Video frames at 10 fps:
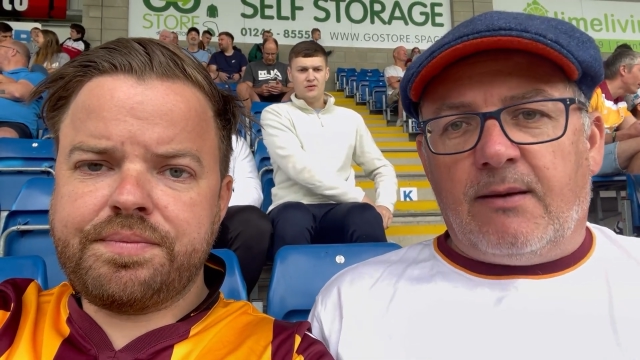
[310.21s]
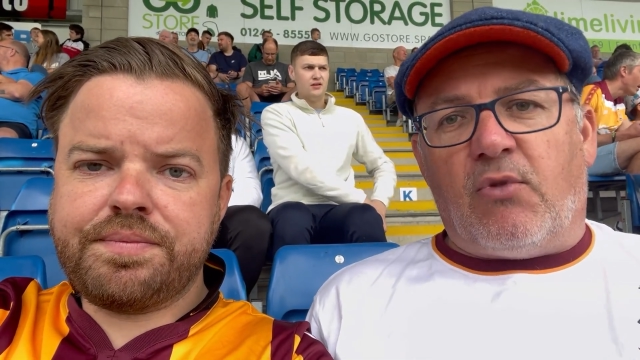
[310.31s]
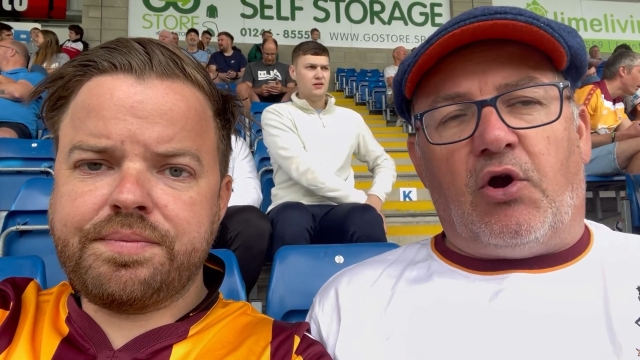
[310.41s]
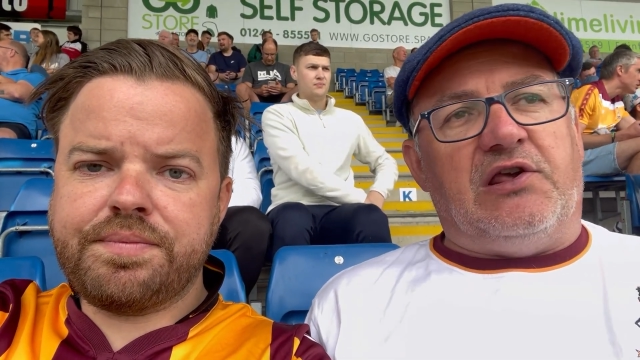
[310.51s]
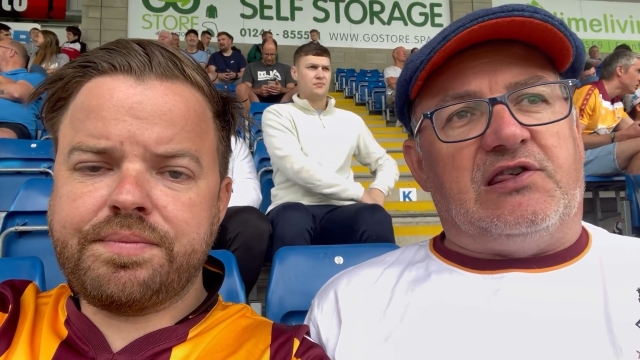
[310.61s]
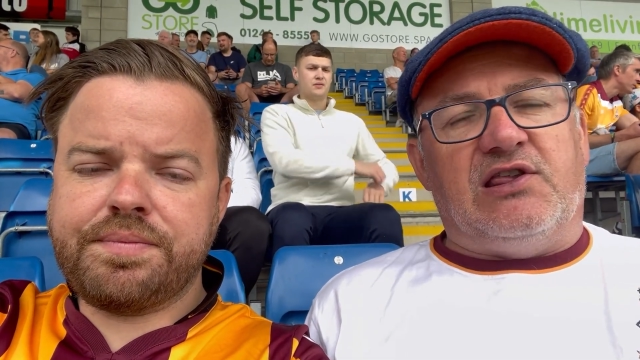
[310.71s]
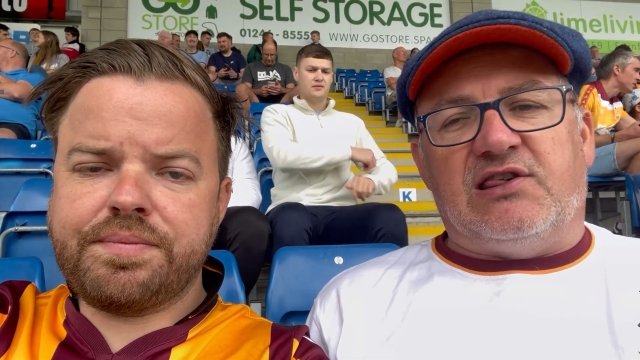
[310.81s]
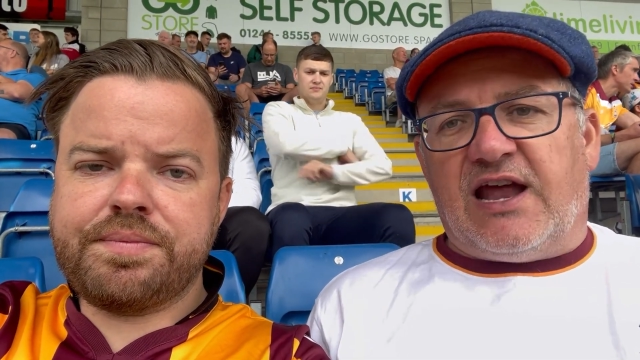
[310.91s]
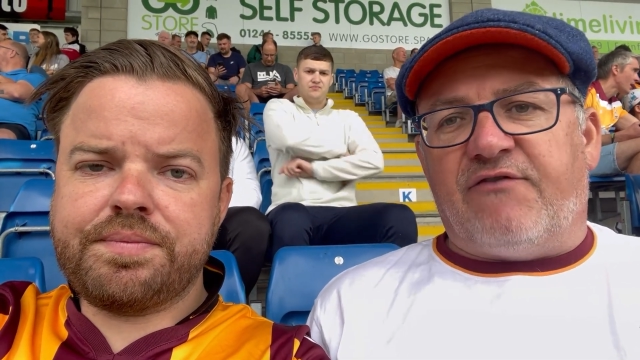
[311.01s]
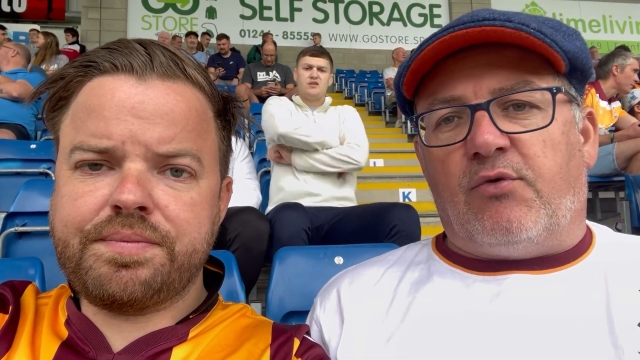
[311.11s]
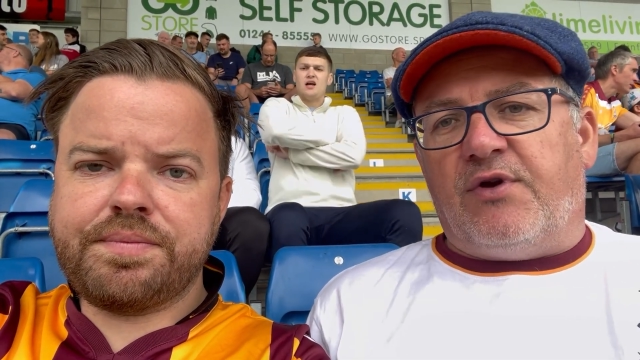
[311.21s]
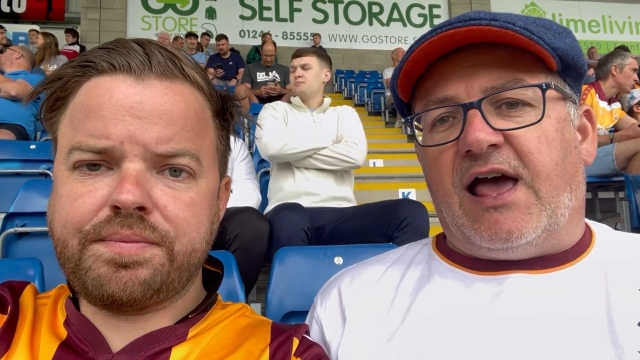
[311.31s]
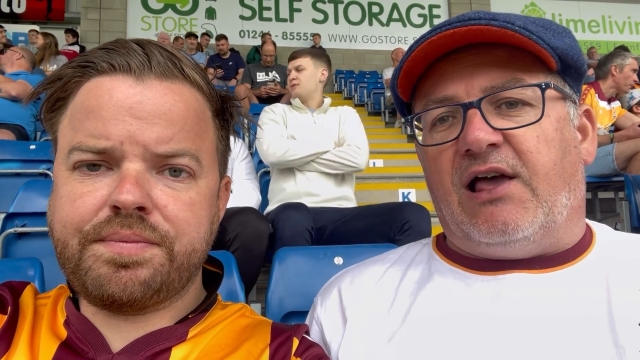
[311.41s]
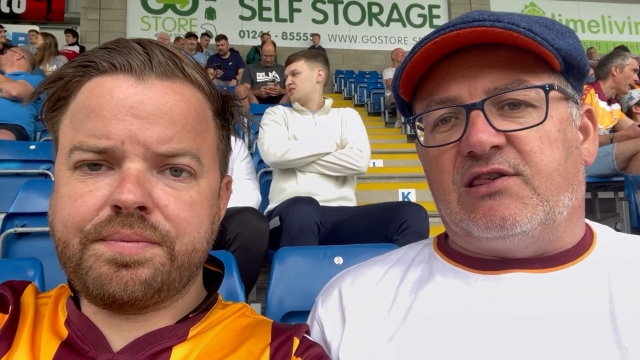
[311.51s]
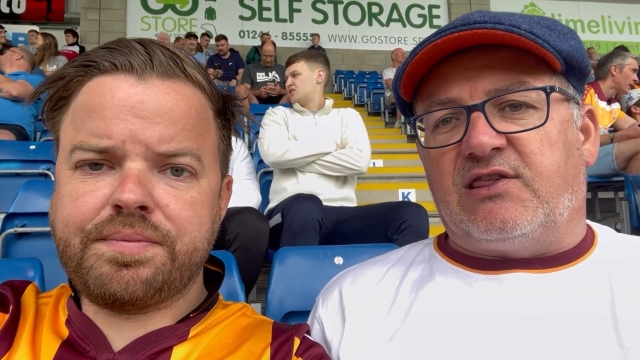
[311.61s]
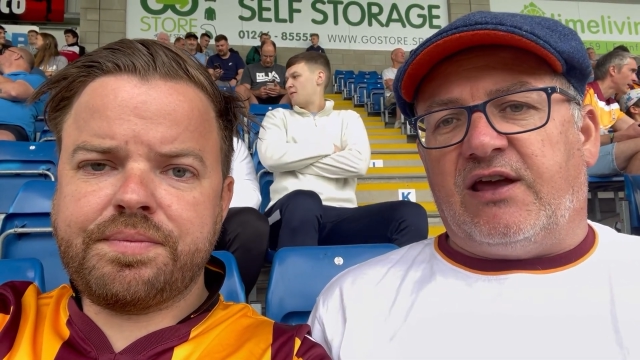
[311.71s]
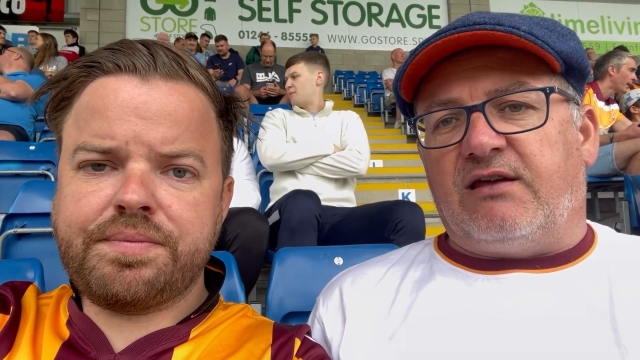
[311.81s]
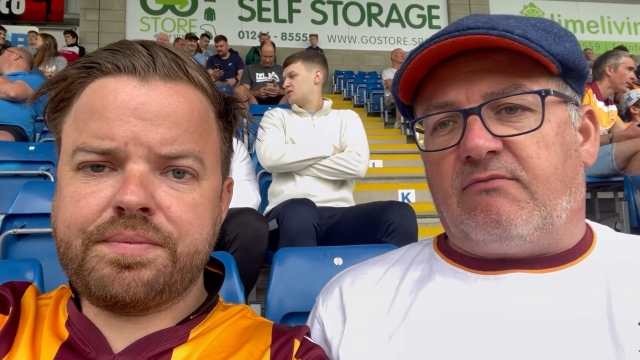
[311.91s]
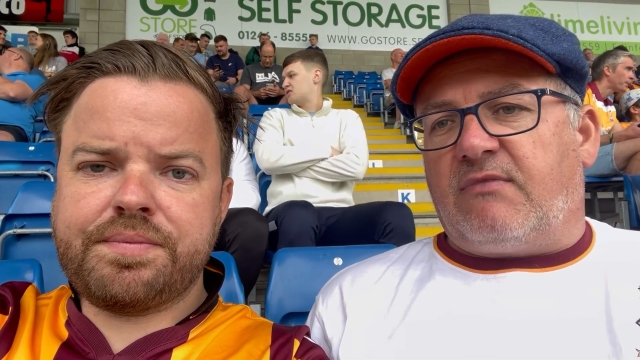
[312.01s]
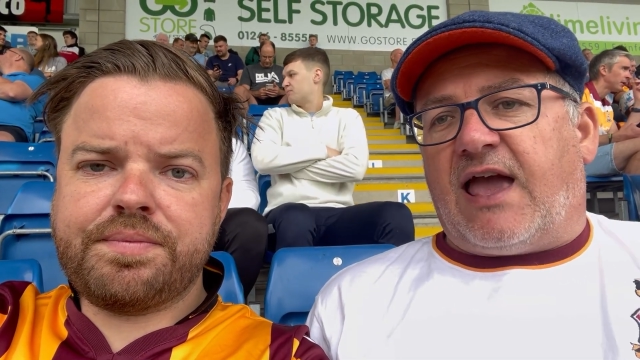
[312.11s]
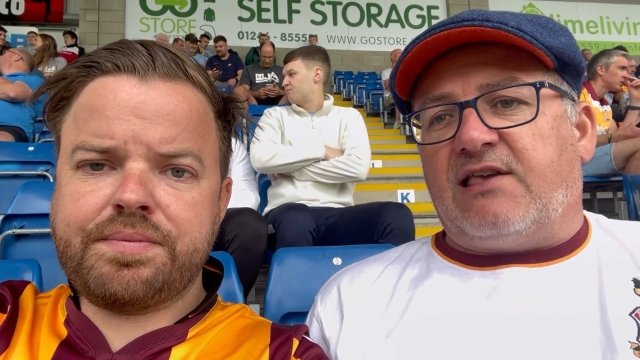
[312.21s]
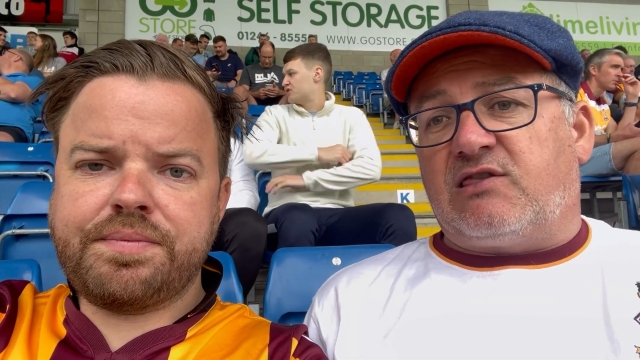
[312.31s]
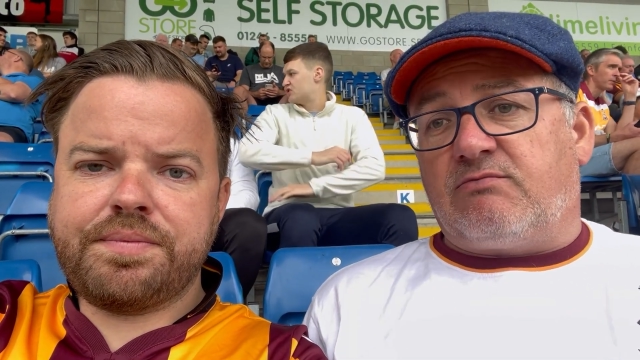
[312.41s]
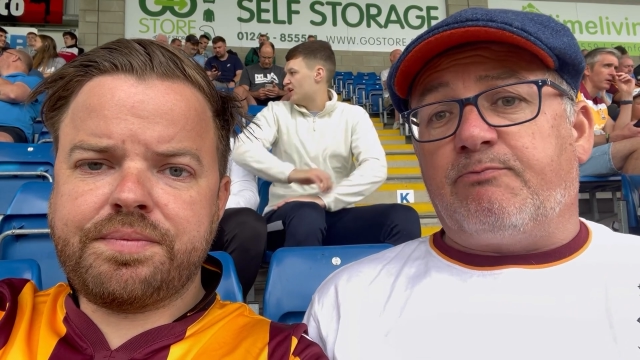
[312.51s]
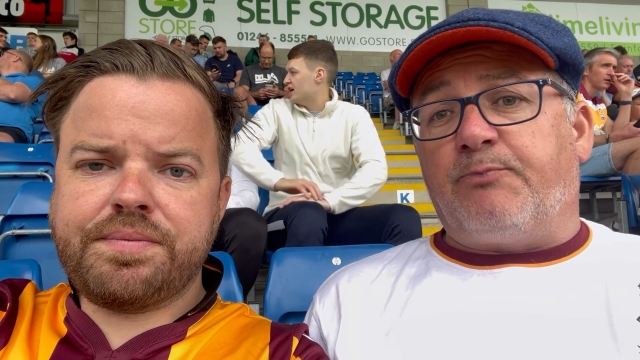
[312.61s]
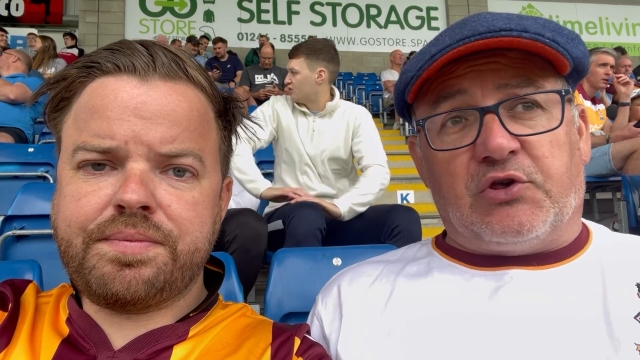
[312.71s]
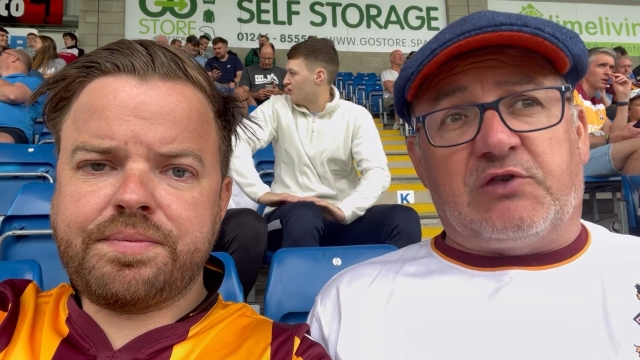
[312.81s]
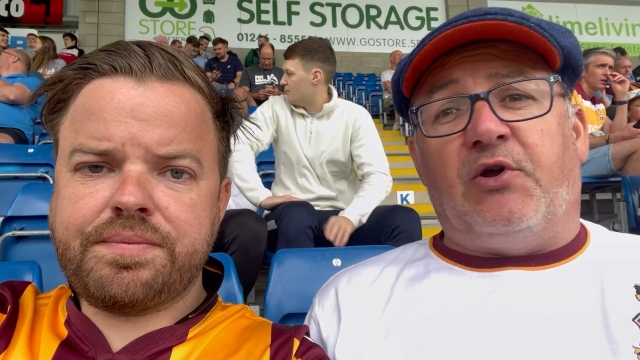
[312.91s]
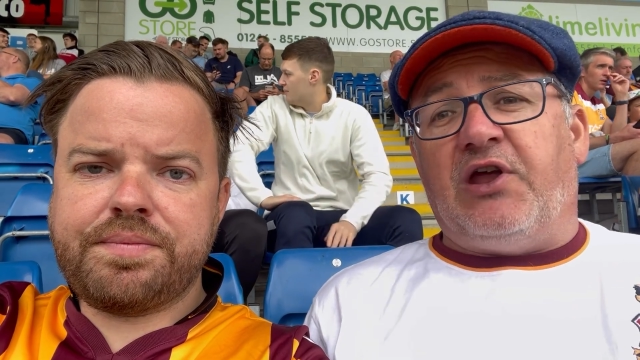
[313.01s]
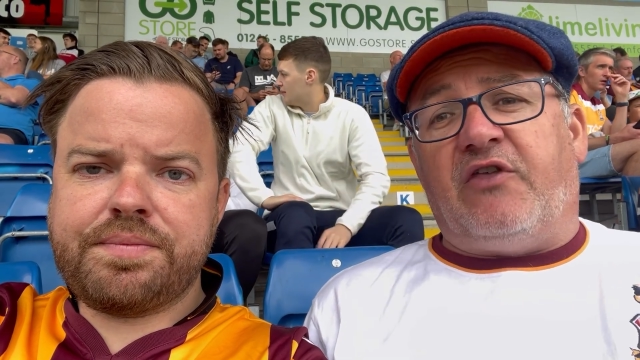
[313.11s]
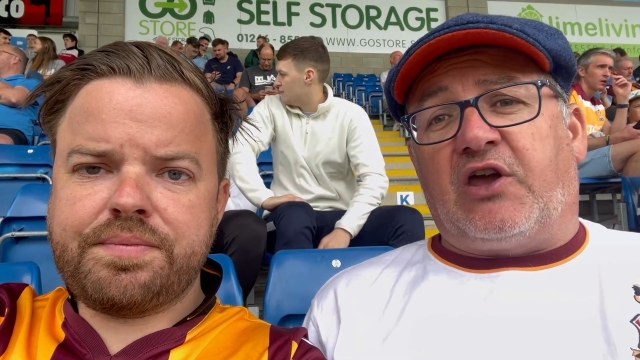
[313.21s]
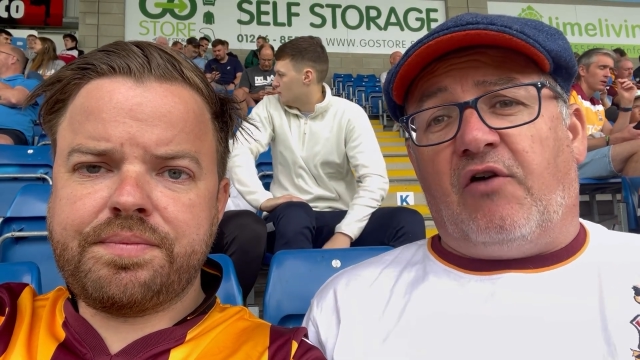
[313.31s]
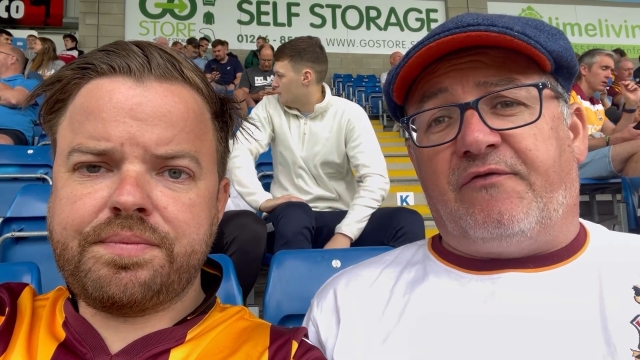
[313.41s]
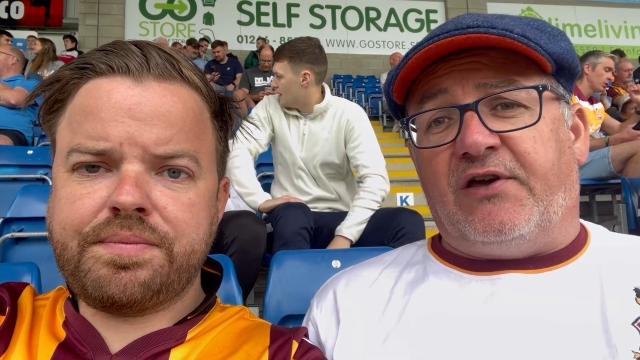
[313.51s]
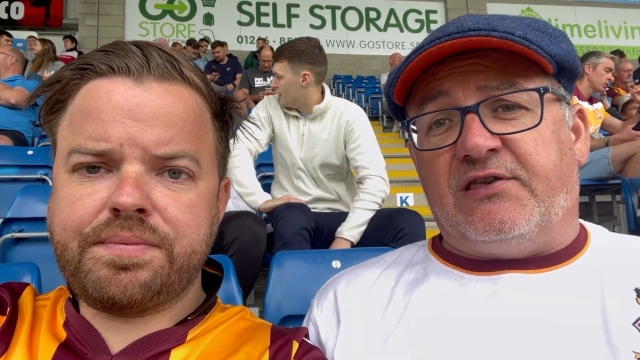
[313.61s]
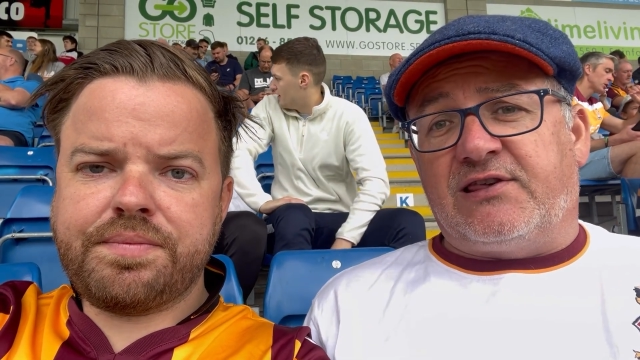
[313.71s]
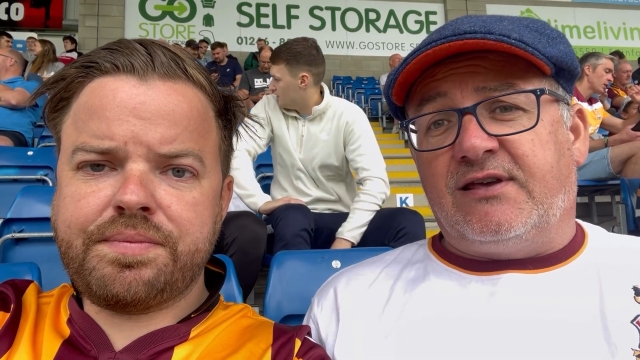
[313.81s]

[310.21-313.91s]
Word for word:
Speaker 1: Morrison's and everyone else that gets puts money in the coffers